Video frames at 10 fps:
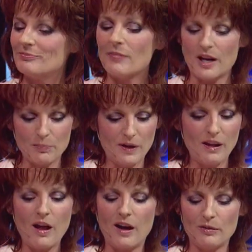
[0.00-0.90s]

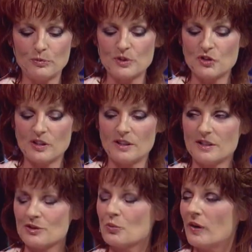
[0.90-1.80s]
Machpelah, which
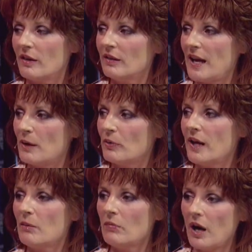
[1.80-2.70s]
is where
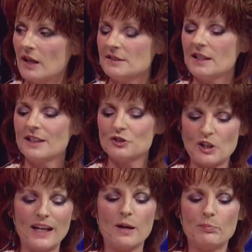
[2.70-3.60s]
Abraham, Isaac,
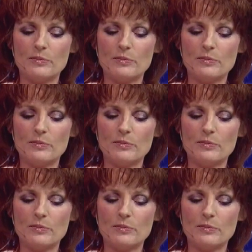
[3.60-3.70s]
Jacob,